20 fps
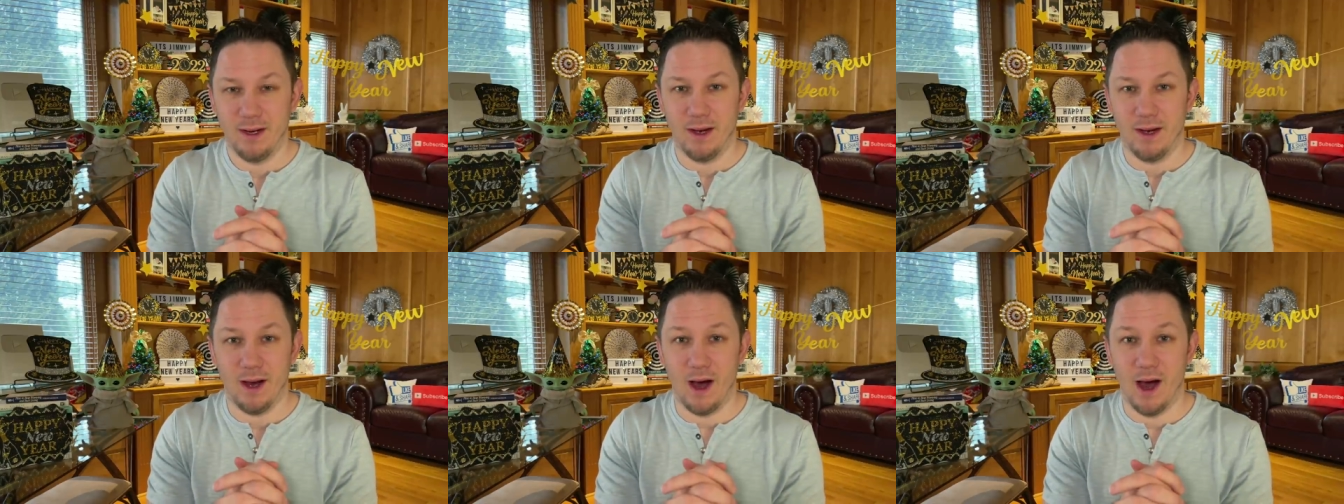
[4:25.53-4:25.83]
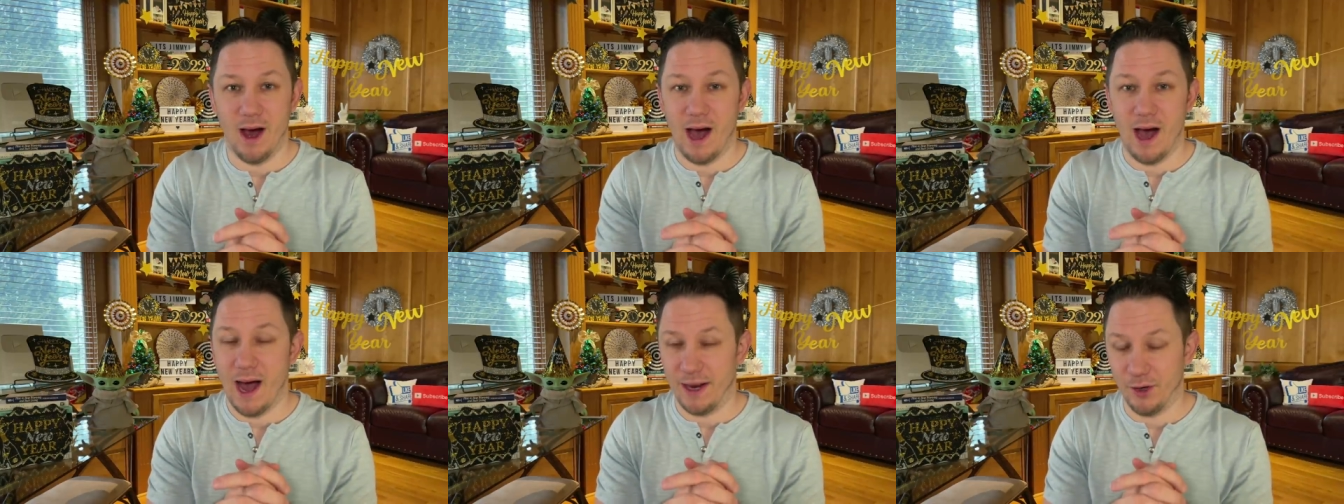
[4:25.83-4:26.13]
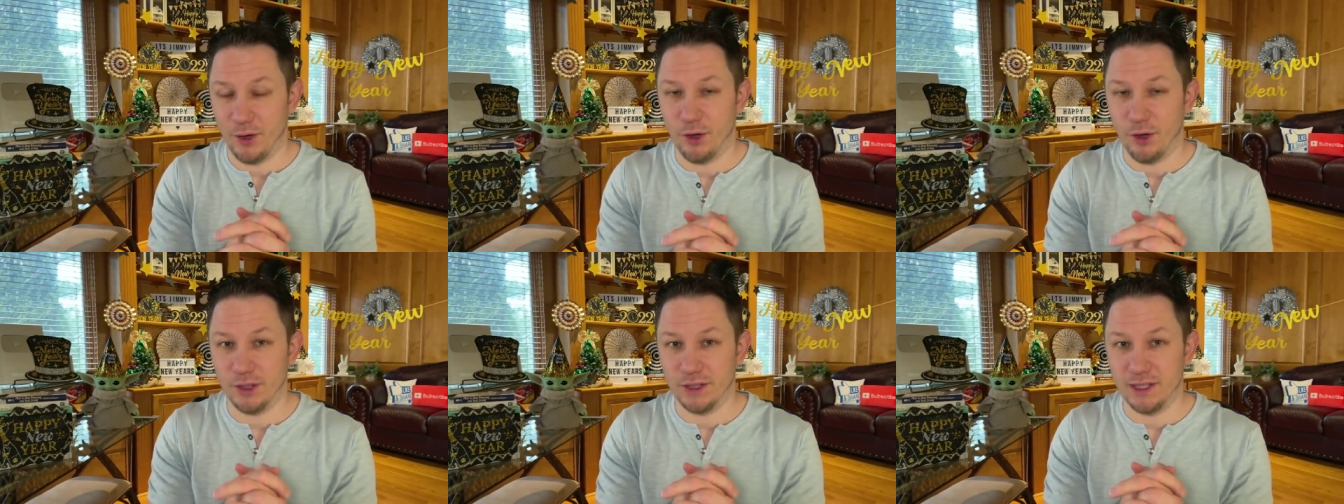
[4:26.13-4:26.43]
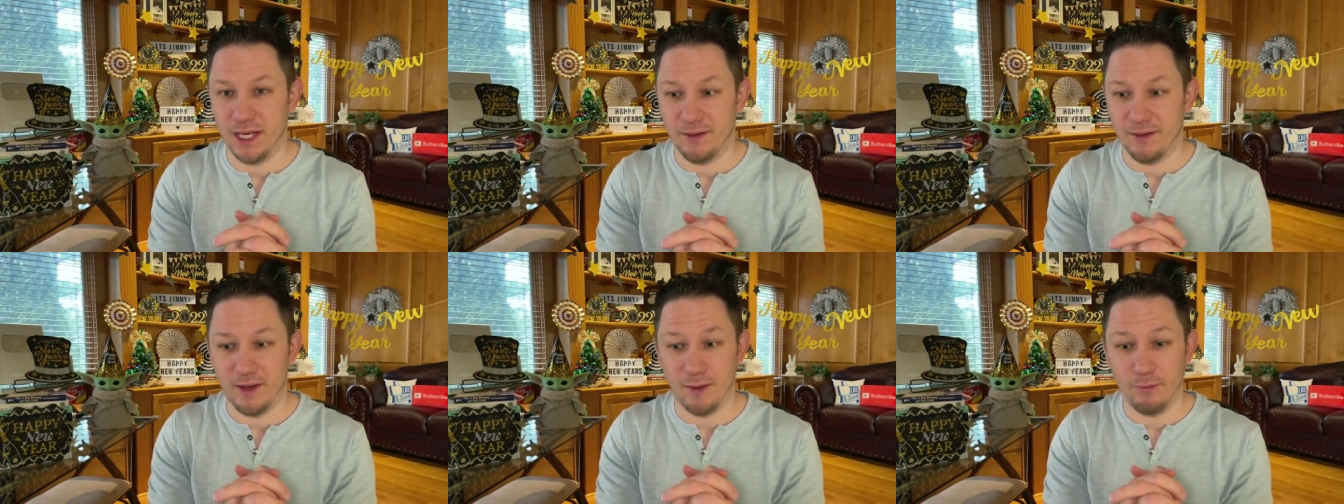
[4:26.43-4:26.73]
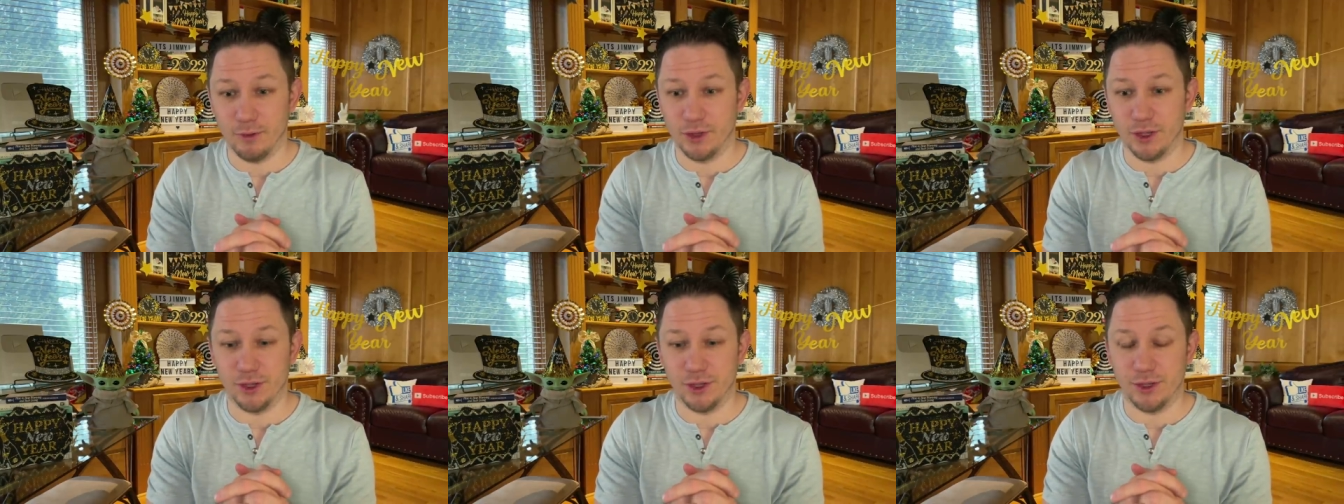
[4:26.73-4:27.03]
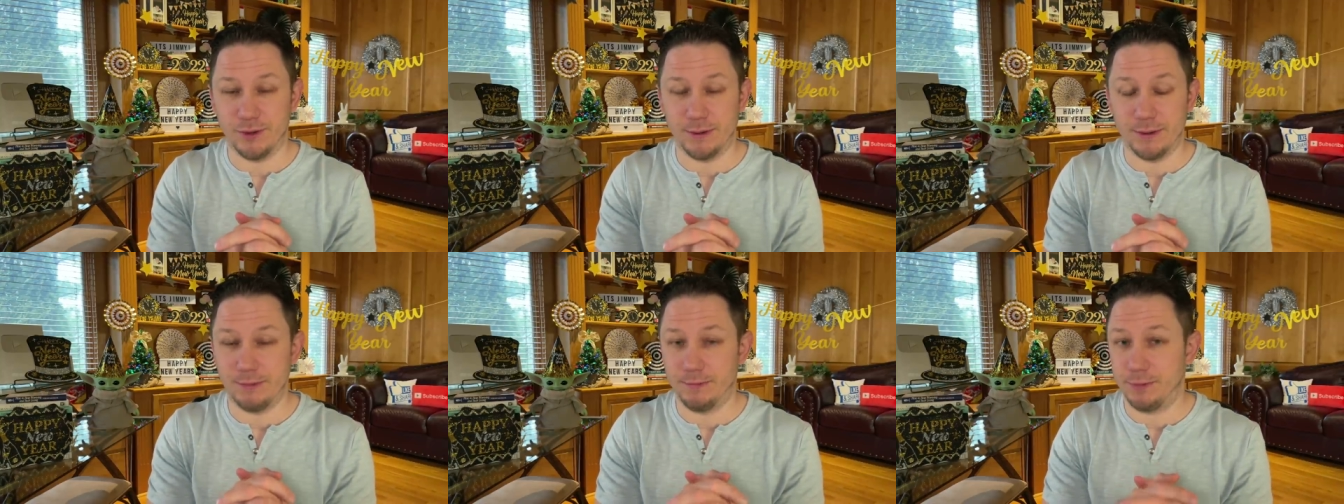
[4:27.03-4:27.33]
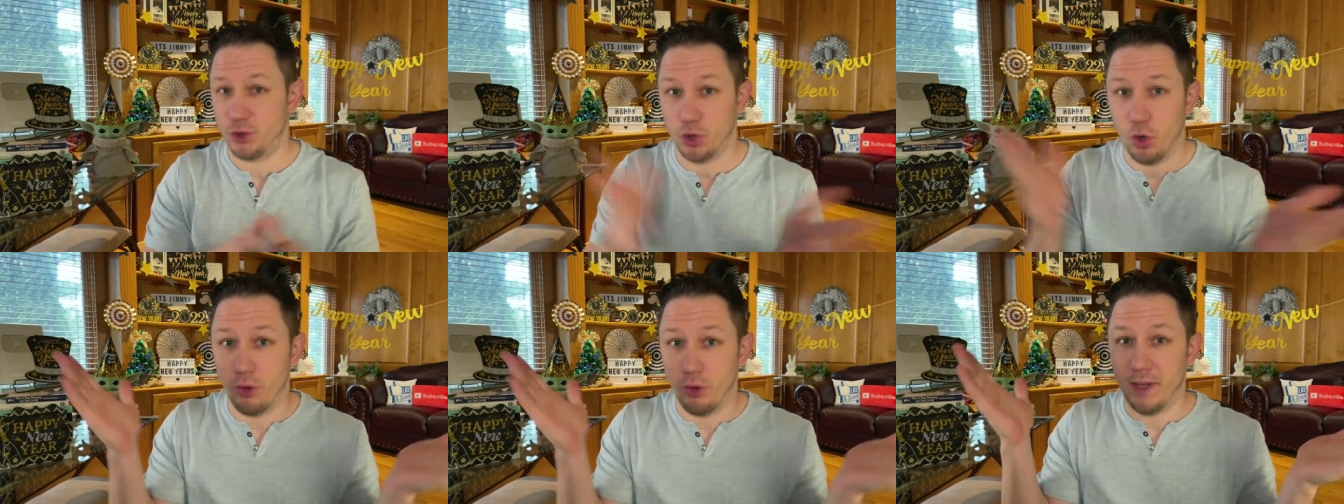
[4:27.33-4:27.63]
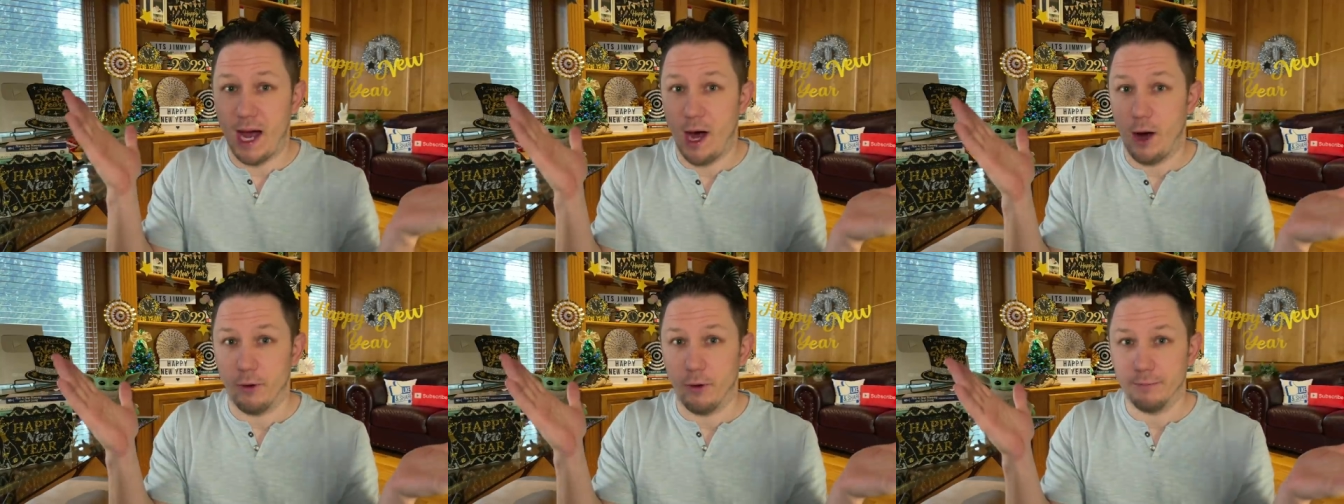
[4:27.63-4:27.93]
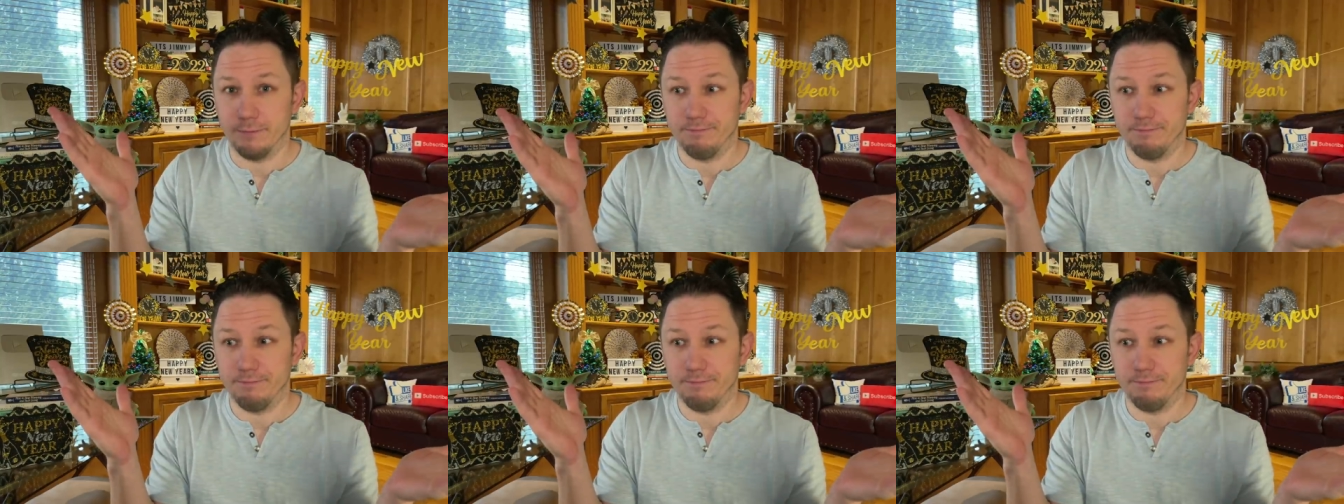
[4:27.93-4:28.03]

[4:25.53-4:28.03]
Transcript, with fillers: uh, on New Year's Eve. They were just sold out.